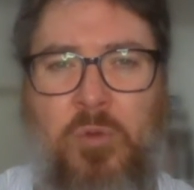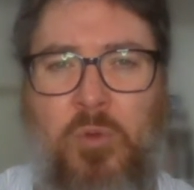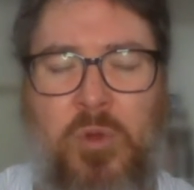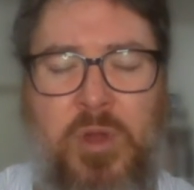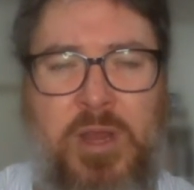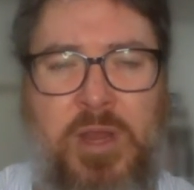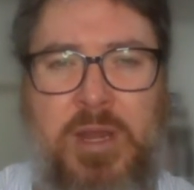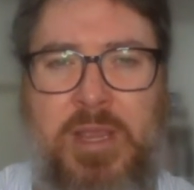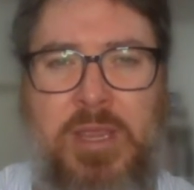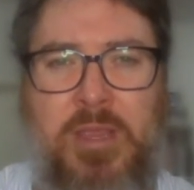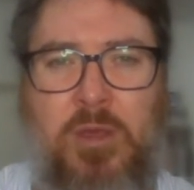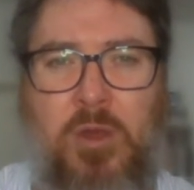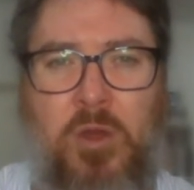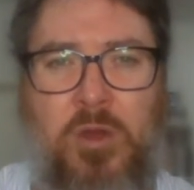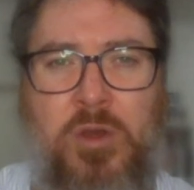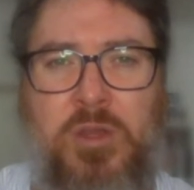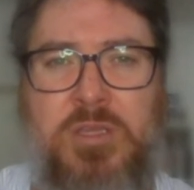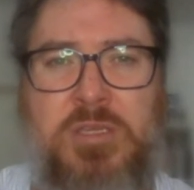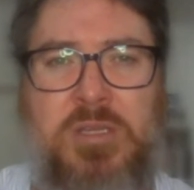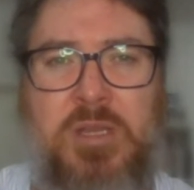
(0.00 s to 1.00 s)
really
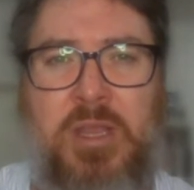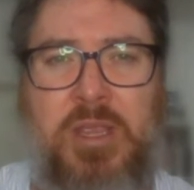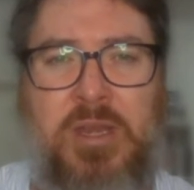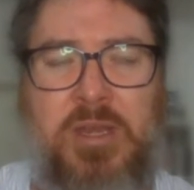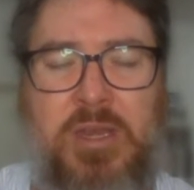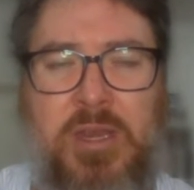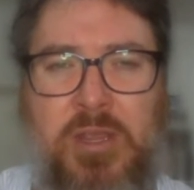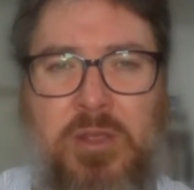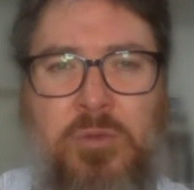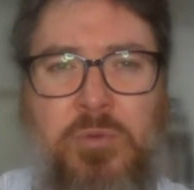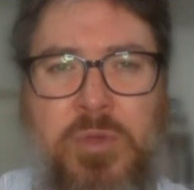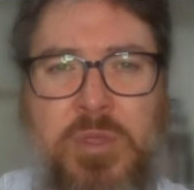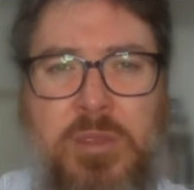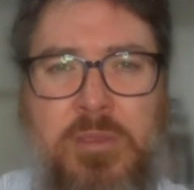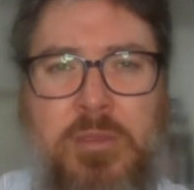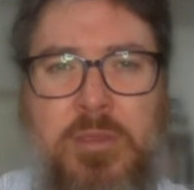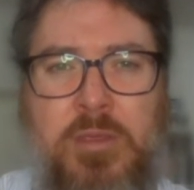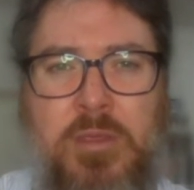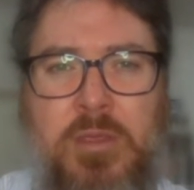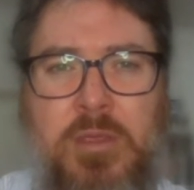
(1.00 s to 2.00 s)
honestly deal
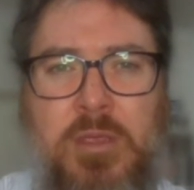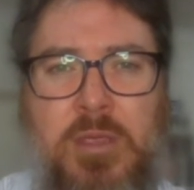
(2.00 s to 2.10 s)
with.